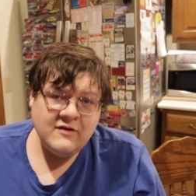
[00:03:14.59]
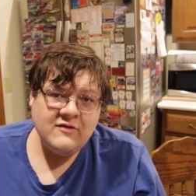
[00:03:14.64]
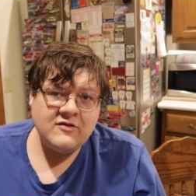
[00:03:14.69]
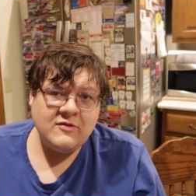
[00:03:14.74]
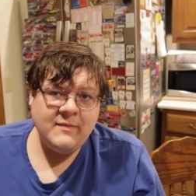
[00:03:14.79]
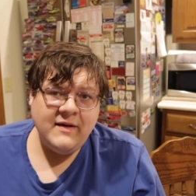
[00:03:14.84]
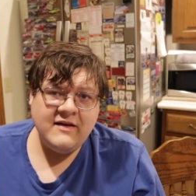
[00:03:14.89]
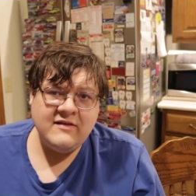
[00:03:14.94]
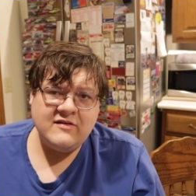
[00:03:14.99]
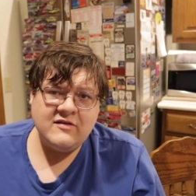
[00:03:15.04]

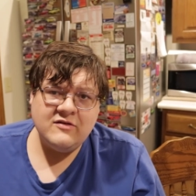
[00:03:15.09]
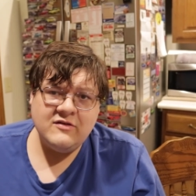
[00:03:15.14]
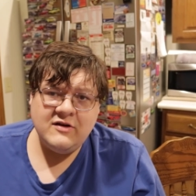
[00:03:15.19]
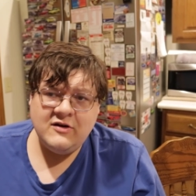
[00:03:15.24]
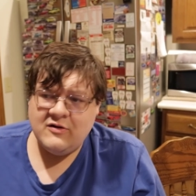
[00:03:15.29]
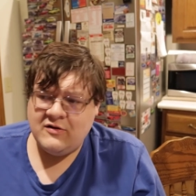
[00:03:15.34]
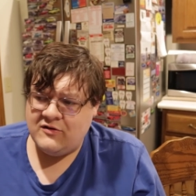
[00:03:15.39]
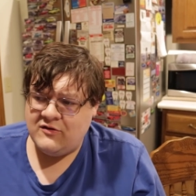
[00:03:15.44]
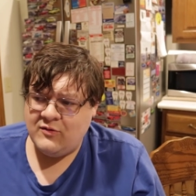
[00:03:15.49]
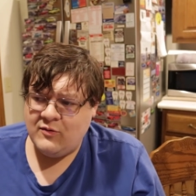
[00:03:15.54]
So basically
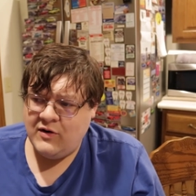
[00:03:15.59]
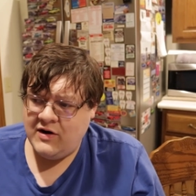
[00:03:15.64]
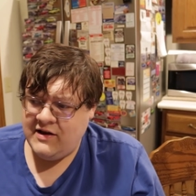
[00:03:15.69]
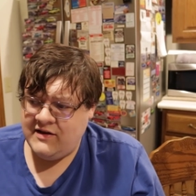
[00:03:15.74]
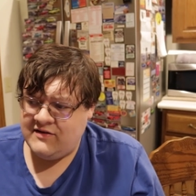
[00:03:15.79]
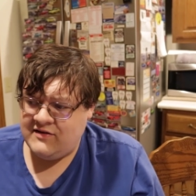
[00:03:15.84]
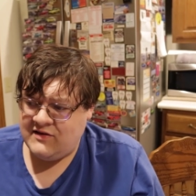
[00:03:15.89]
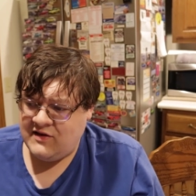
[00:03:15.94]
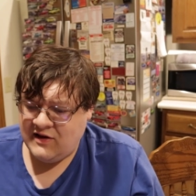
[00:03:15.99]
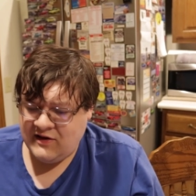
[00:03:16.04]
your
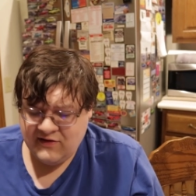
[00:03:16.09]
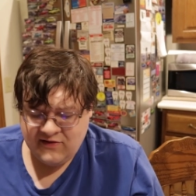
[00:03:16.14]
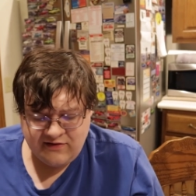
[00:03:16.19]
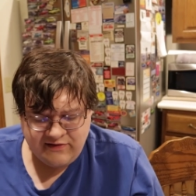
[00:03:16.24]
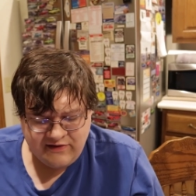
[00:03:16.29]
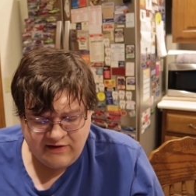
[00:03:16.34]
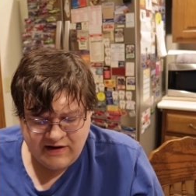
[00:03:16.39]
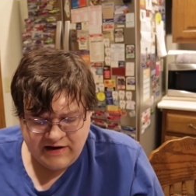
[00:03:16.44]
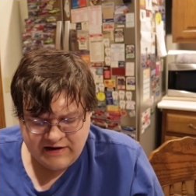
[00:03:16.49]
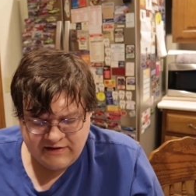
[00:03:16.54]

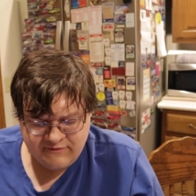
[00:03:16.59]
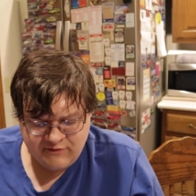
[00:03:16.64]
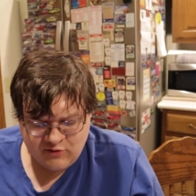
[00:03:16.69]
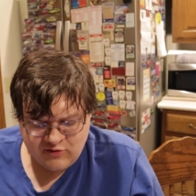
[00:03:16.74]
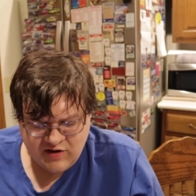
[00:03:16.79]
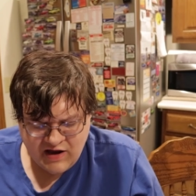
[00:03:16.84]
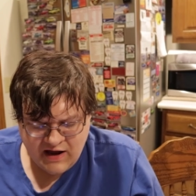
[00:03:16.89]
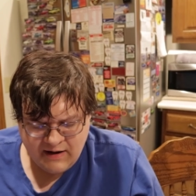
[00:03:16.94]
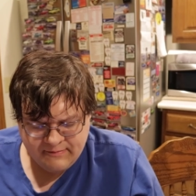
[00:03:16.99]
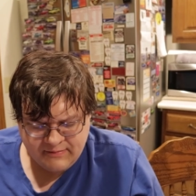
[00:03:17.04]
26 out of your
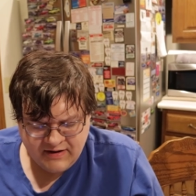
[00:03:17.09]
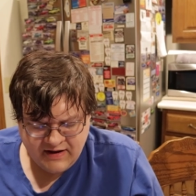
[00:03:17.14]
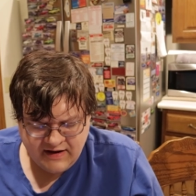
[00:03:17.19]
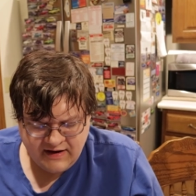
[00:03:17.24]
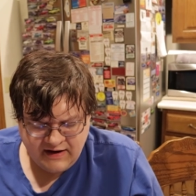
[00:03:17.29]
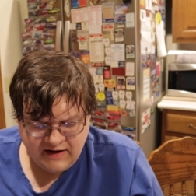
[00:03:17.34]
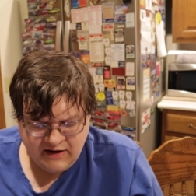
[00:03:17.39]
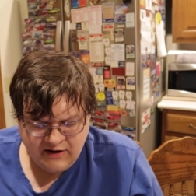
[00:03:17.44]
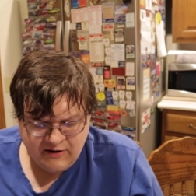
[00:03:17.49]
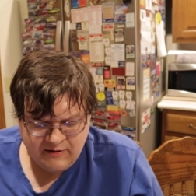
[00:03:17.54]
top
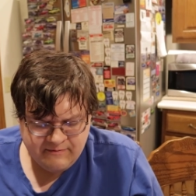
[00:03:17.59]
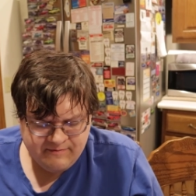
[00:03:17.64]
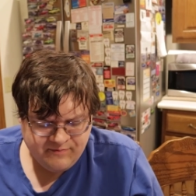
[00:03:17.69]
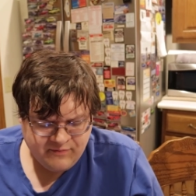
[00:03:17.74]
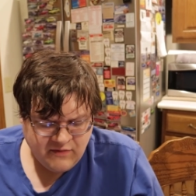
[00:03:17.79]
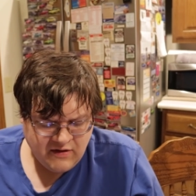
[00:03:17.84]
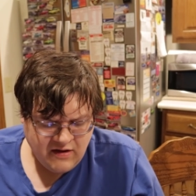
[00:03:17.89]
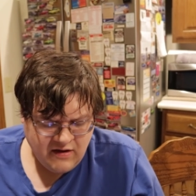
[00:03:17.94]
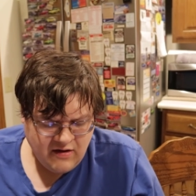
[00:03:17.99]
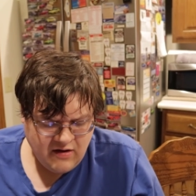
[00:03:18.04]
cut here
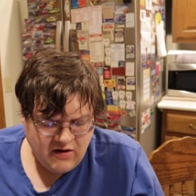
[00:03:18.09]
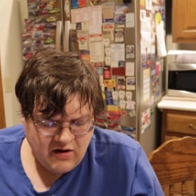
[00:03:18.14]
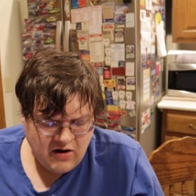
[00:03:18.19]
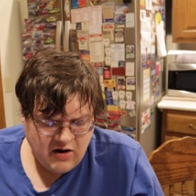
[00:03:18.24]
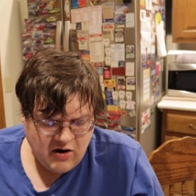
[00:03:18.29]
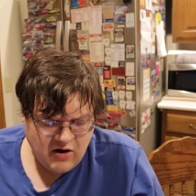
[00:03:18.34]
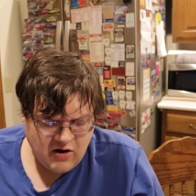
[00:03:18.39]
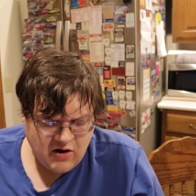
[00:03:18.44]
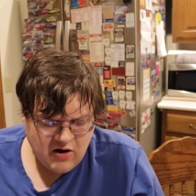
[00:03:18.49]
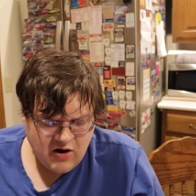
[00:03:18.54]

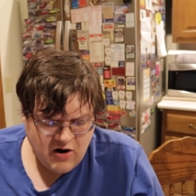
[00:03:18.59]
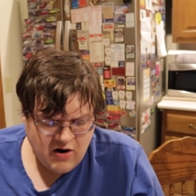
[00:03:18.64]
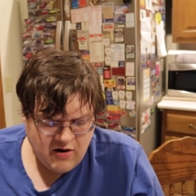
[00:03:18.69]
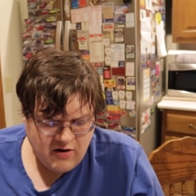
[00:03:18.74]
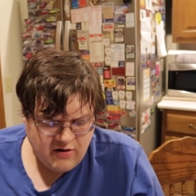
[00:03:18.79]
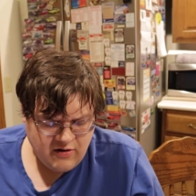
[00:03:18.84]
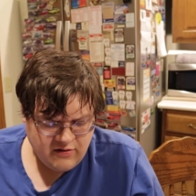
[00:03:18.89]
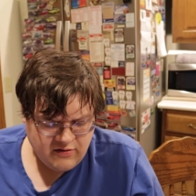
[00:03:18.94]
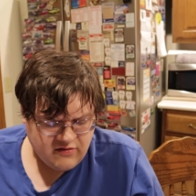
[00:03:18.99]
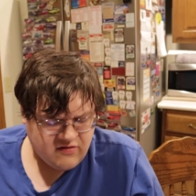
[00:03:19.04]

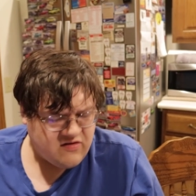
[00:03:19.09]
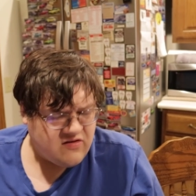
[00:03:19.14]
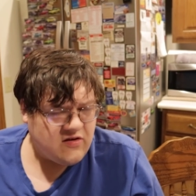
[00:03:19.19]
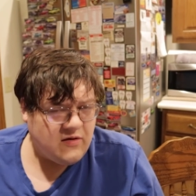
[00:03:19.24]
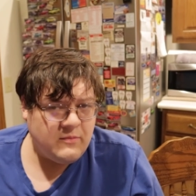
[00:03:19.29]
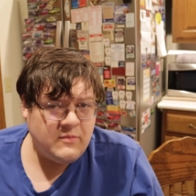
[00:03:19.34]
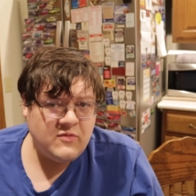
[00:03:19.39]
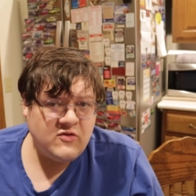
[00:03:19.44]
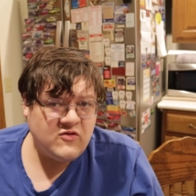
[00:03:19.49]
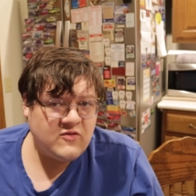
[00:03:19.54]
are
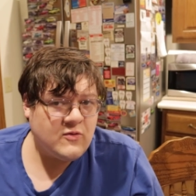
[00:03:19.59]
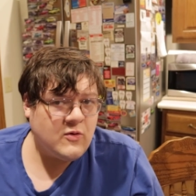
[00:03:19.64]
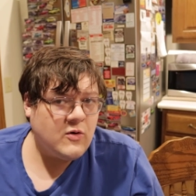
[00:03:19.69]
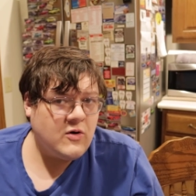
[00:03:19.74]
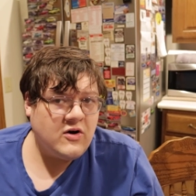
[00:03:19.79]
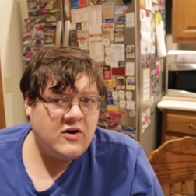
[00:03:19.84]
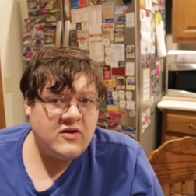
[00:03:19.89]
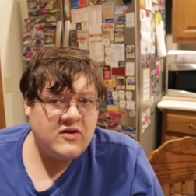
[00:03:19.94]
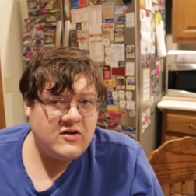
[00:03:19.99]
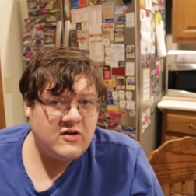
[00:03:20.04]
some
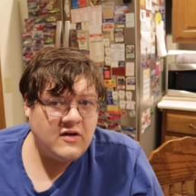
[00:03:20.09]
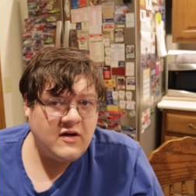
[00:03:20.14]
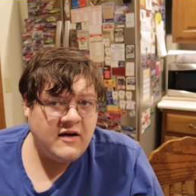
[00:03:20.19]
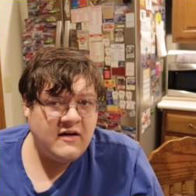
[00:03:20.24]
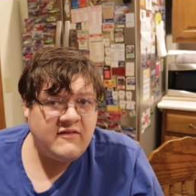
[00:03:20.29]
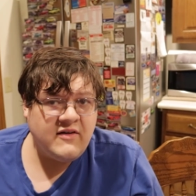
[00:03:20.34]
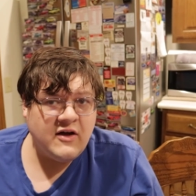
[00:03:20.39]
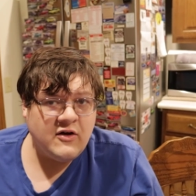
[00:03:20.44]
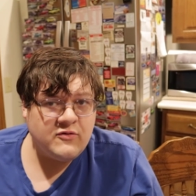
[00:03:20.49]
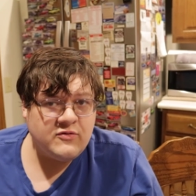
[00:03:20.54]
sort
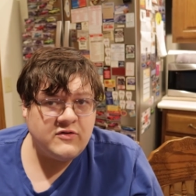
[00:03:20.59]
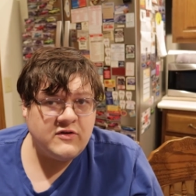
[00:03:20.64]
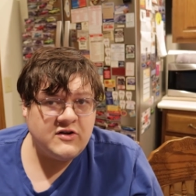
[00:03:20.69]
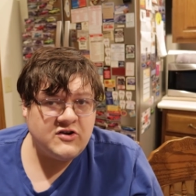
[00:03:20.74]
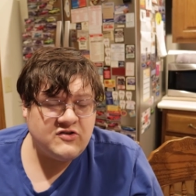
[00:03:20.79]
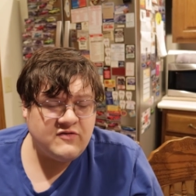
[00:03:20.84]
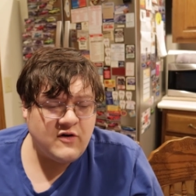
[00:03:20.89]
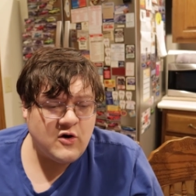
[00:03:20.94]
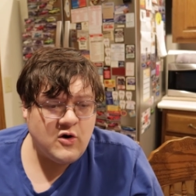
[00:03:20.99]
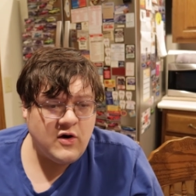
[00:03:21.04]
of
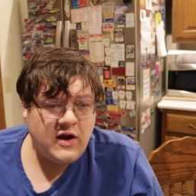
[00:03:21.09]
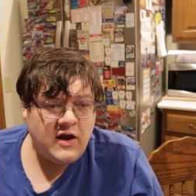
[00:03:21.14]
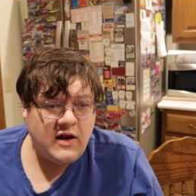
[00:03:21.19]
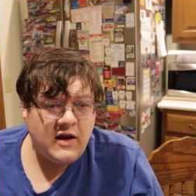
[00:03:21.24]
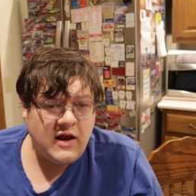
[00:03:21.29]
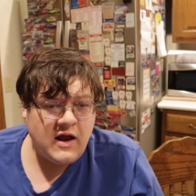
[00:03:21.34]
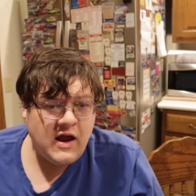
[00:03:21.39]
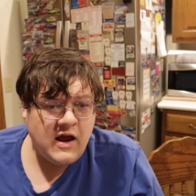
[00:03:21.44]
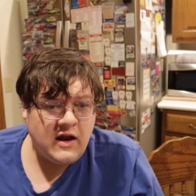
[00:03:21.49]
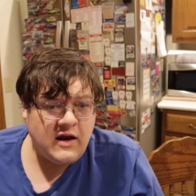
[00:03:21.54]
Eldlich variant
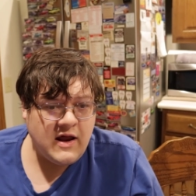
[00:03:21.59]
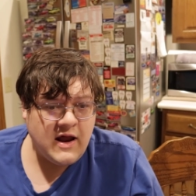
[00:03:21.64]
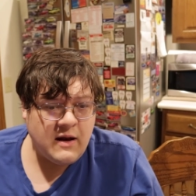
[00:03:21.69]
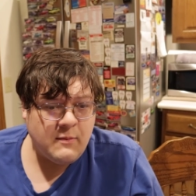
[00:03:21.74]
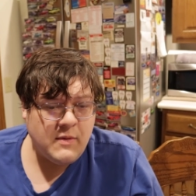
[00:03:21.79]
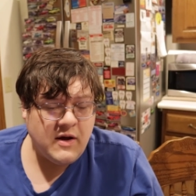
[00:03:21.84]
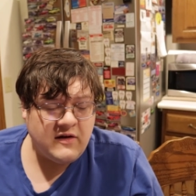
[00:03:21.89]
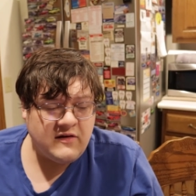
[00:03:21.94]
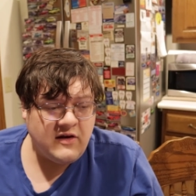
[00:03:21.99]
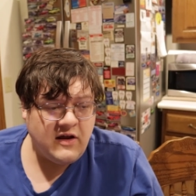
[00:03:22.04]
and
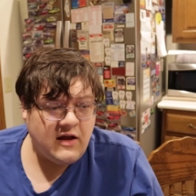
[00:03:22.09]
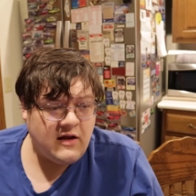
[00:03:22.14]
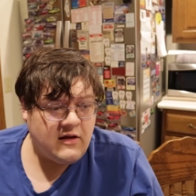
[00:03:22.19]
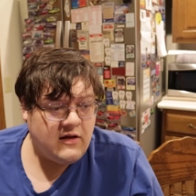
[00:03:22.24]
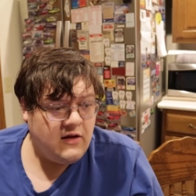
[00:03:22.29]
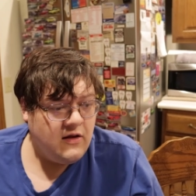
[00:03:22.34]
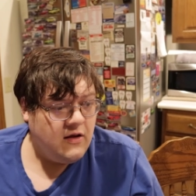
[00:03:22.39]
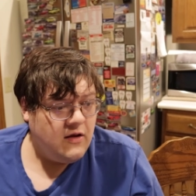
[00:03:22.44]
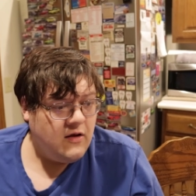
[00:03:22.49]
Adamantia.